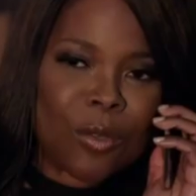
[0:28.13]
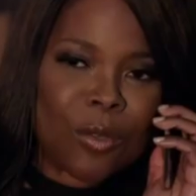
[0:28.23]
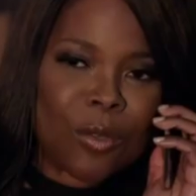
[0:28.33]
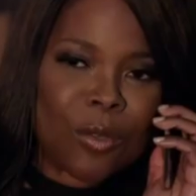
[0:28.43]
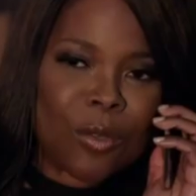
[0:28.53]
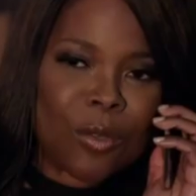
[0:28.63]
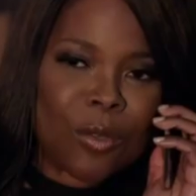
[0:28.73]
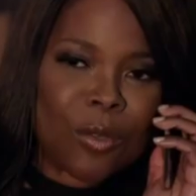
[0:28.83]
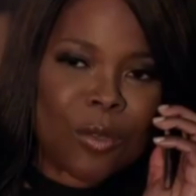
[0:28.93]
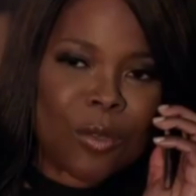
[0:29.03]

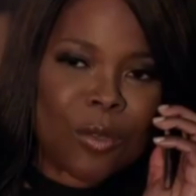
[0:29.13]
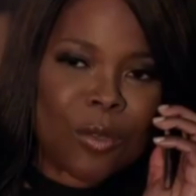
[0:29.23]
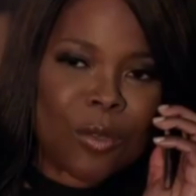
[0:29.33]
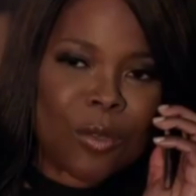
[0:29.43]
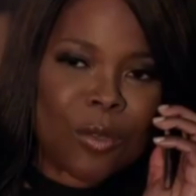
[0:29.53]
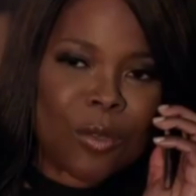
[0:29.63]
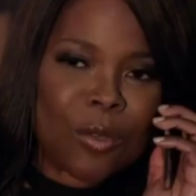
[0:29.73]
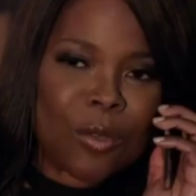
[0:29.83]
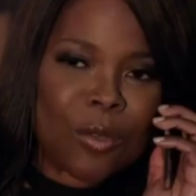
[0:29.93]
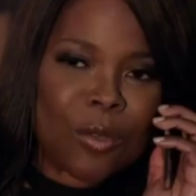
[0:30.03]

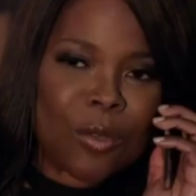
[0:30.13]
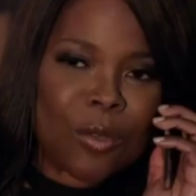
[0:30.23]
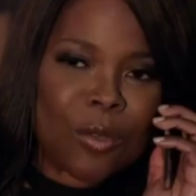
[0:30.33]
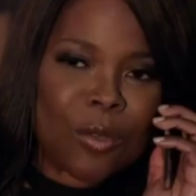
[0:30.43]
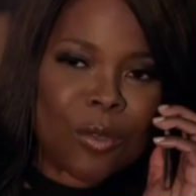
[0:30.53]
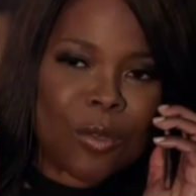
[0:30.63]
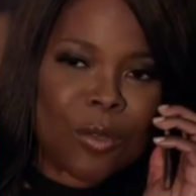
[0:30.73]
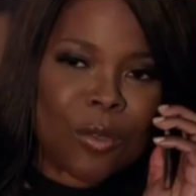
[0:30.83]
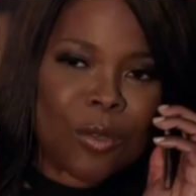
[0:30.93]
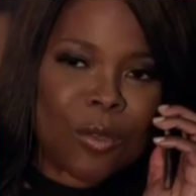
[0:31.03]

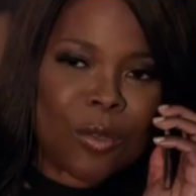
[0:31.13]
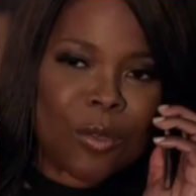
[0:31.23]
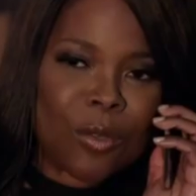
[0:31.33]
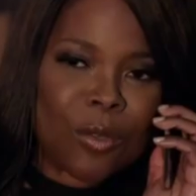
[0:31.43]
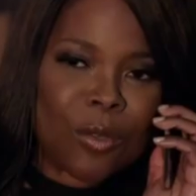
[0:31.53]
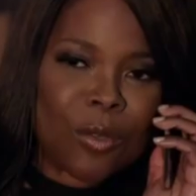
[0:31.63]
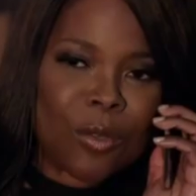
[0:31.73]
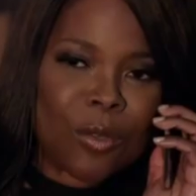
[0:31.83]
The face doesn't move, so there is nothing to read.